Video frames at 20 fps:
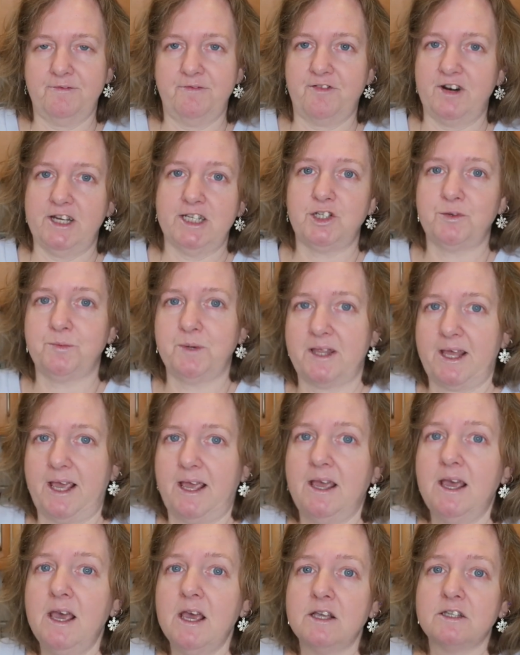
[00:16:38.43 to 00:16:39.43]
fridge with
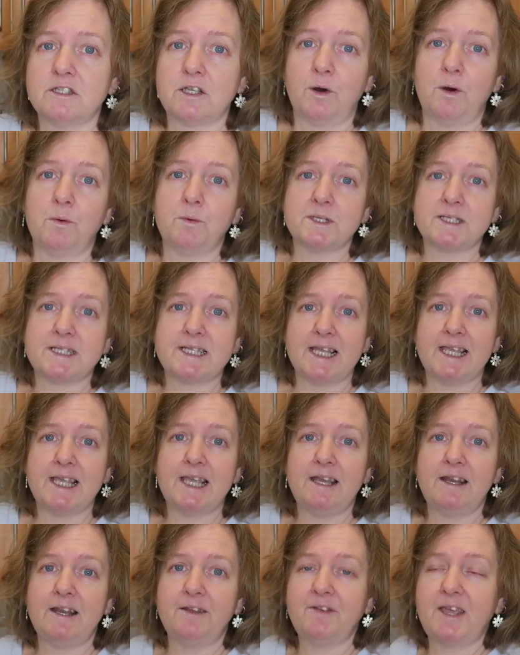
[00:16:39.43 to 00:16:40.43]
it. So I was
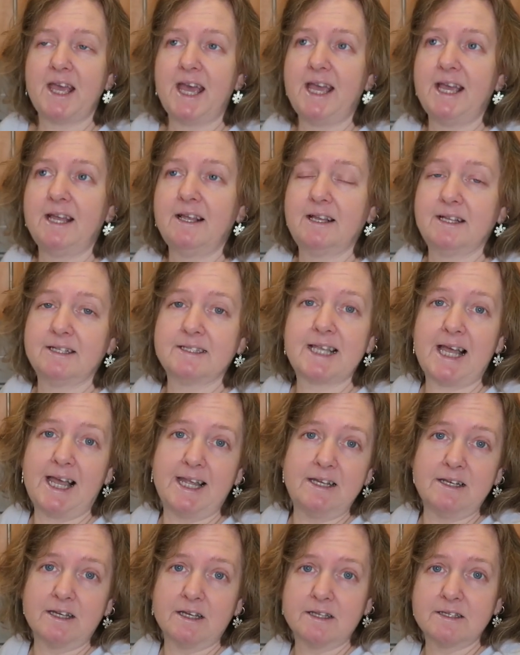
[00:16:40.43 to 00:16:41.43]
thinking of getting
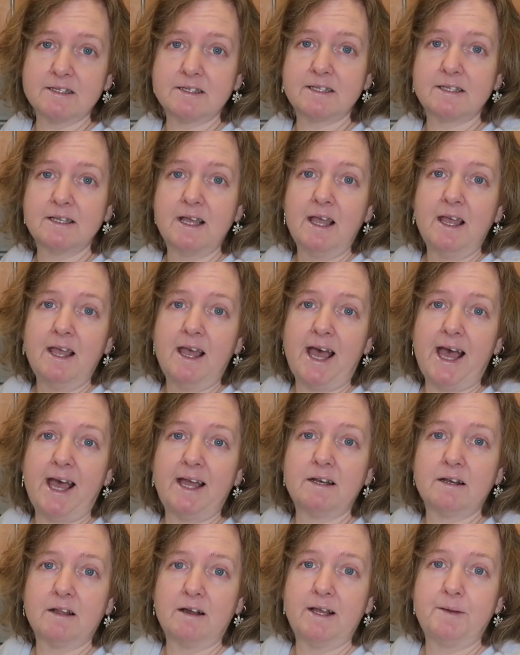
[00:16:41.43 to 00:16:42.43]
containers
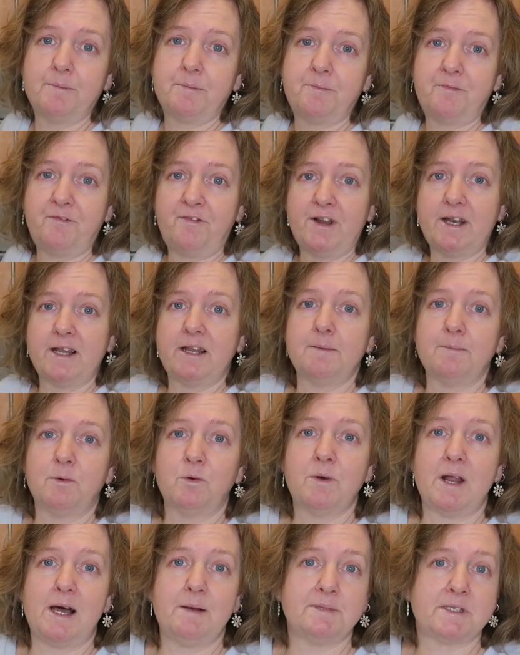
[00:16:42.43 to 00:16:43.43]
and, like, filling them
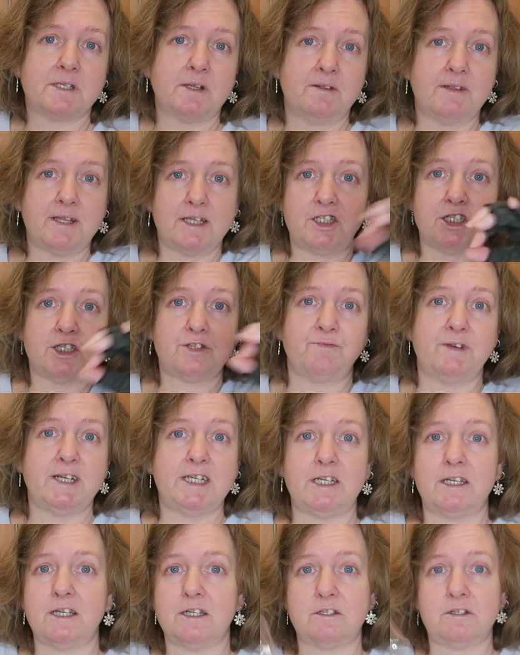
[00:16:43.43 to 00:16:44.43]
all up so they're just
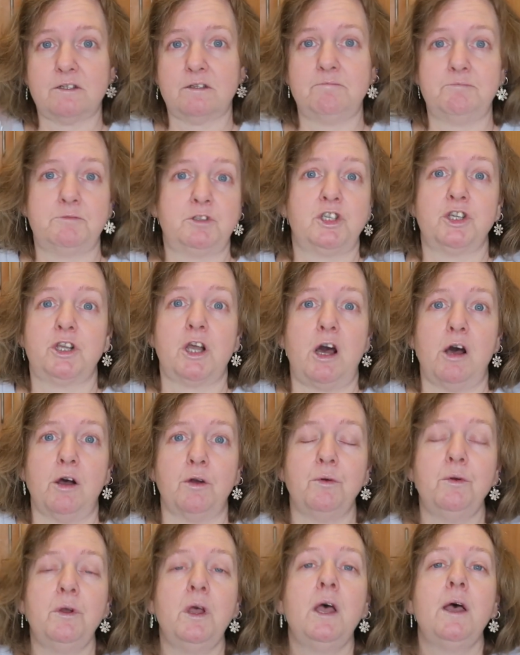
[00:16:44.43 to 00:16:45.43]
ready to
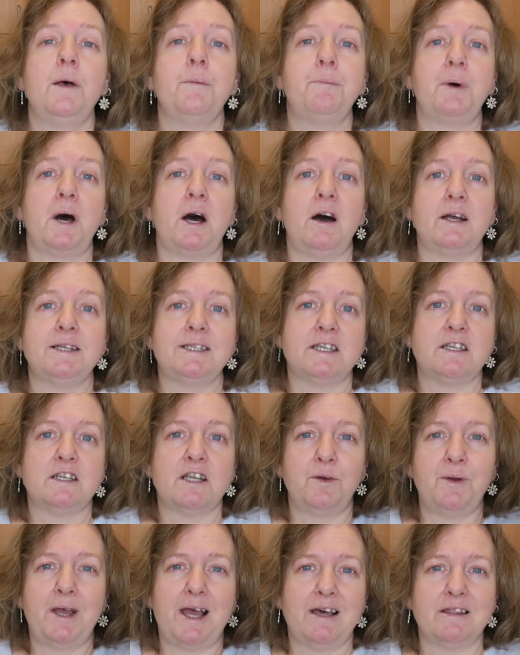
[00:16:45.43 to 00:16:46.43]
go, but I didn't
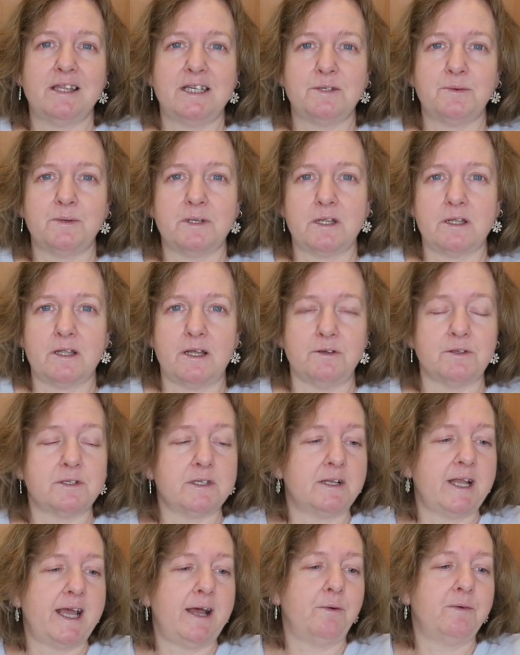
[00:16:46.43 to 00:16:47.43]
know how these were going to go.
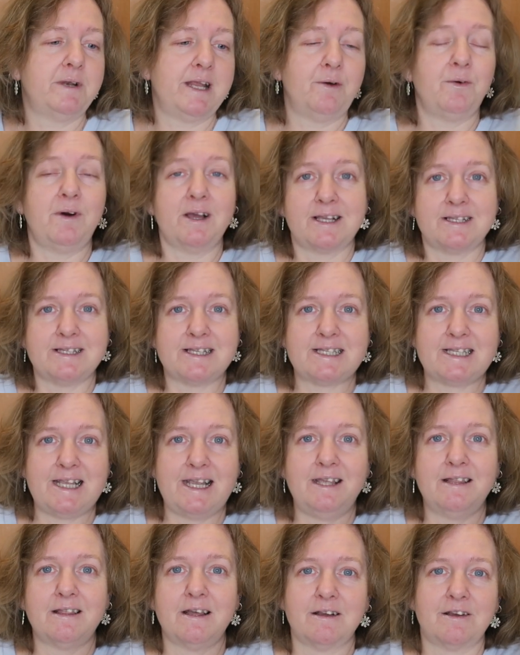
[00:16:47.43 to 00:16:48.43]
So now I can
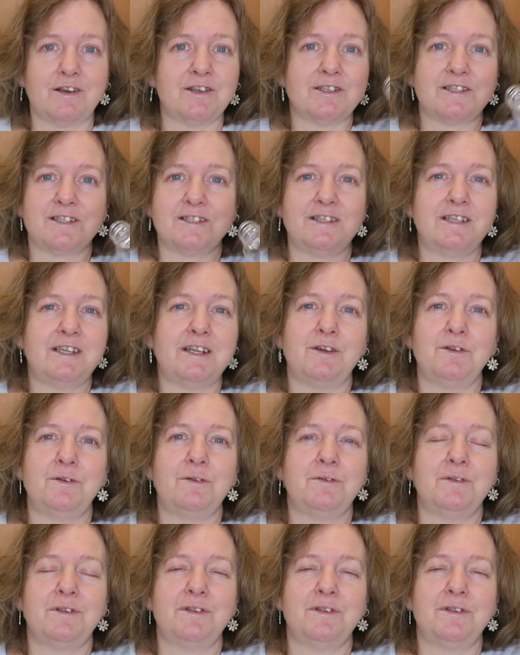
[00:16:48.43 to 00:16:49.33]
see that, because you know